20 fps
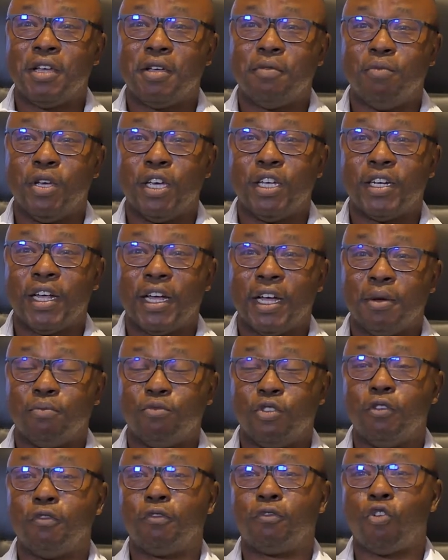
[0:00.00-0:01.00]
been
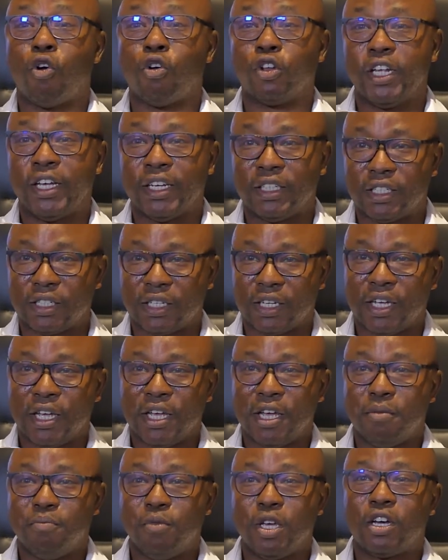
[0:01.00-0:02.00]
defrauded
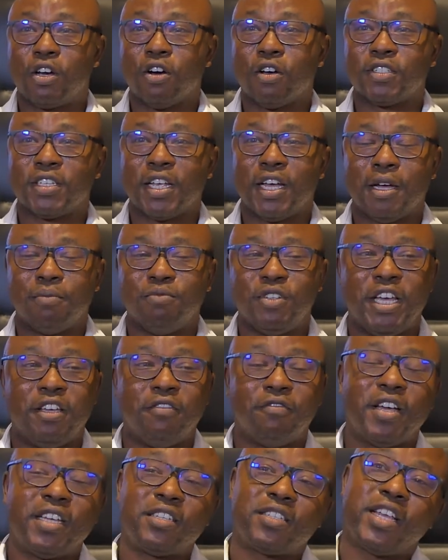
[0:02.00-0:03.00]
because they
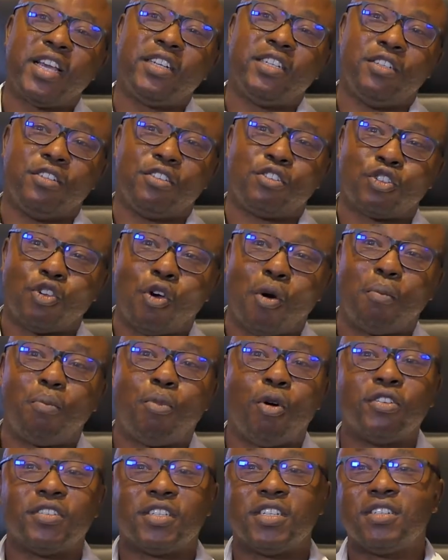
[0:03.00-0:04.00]
invested in some
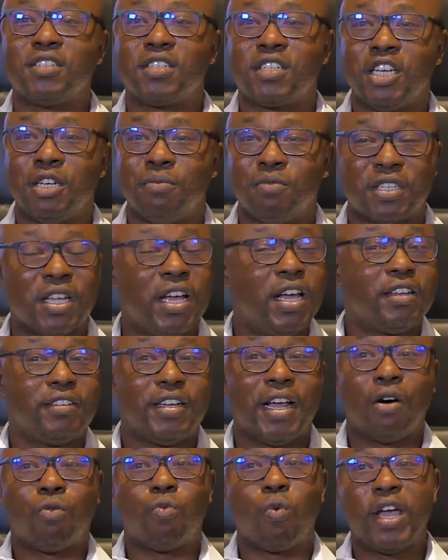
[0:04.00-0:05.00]
Ponzi schemes
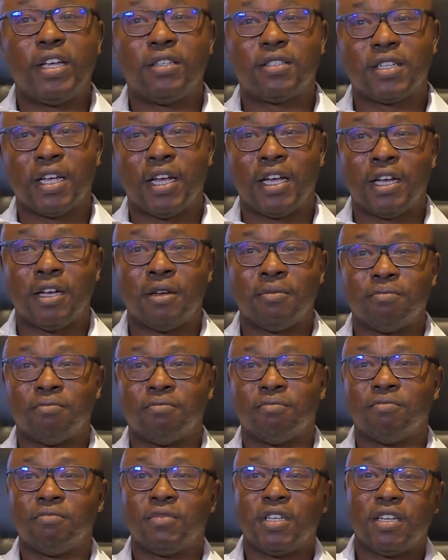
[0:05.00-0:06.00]
that went
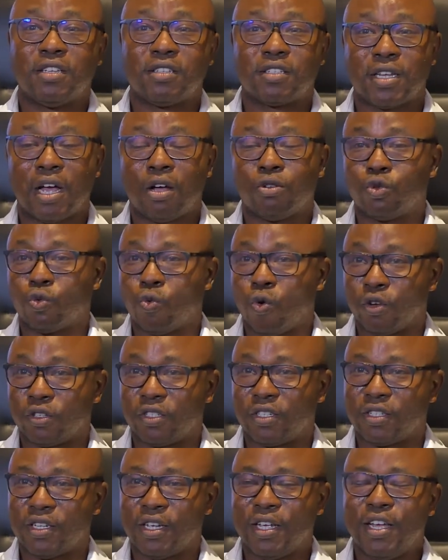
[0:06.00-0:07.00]

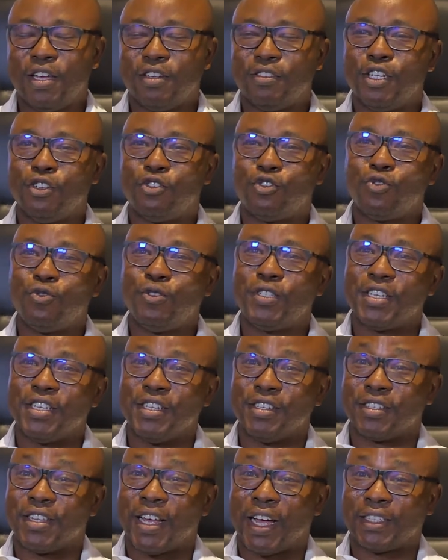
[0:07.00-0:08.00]
southwards. The truth
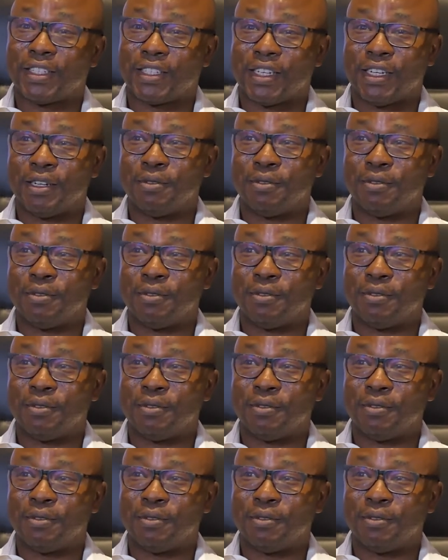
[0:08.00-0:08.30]
is that